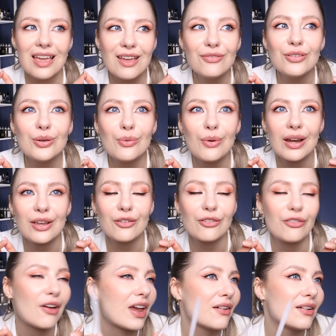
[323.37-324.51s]
if you wear your
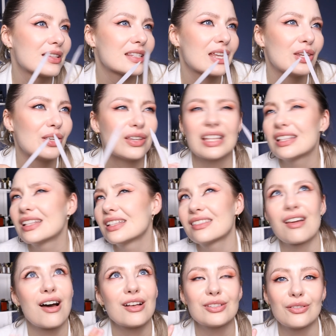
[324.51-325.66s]
fragrance and it
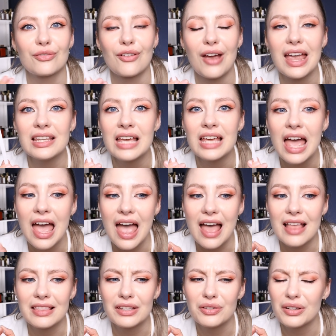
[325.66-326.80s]
starts off great,
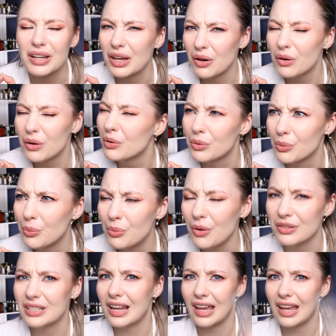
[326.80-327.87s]
and then you're like, oh, what?